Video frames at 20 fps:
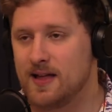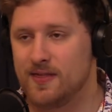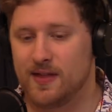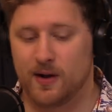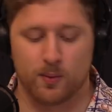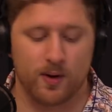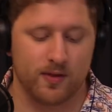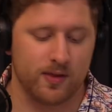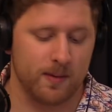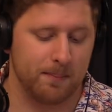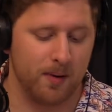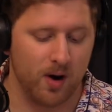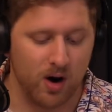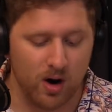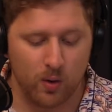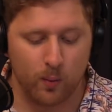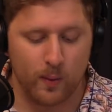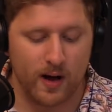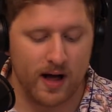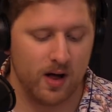They run the
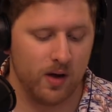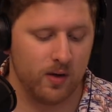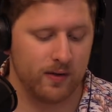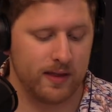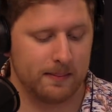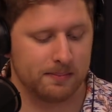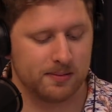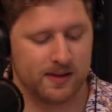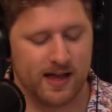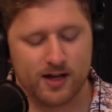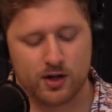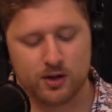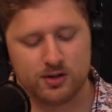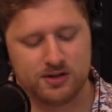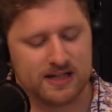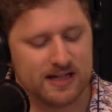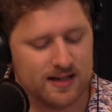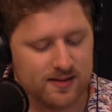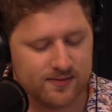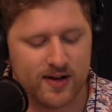ball well. They play good
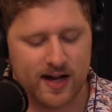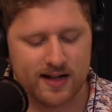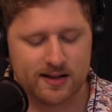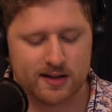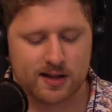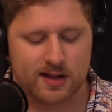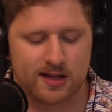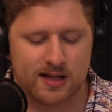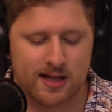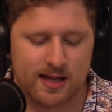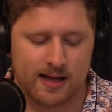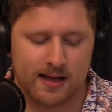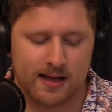defense.